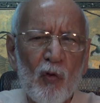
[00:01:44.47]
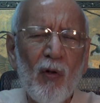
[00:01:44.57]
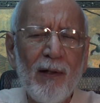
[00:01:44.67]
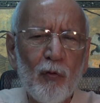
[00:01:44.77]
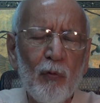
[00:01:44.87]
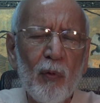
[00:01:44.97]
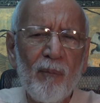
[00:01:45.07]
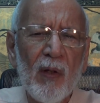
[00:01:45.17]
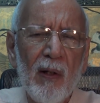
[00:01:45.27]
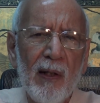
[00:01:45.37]
try to
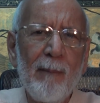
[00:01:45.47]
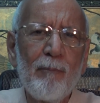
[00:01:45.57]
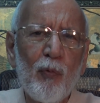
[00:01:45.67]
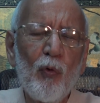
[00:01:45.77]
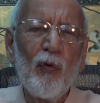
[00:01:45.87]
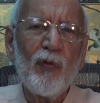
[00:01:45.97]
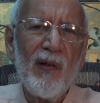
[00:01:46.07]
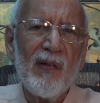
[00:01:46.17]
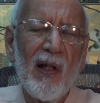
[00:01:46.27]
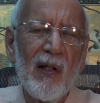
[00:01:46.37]
improve
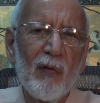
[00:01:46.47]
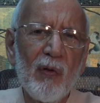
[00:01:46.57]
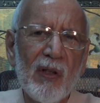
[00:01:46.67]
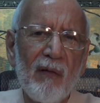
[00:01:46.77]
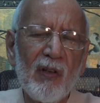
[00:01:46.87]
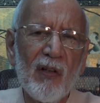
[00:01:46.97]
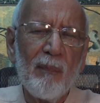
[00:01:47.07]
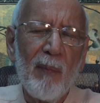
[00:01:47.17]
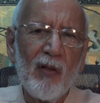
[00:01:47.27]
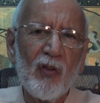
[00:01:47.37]
these areas which I've
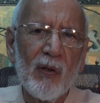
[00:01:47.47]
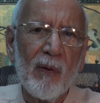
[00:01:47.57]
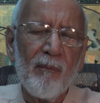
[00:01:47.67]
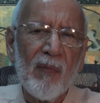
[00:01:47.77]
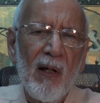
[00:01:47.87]
just mentioned.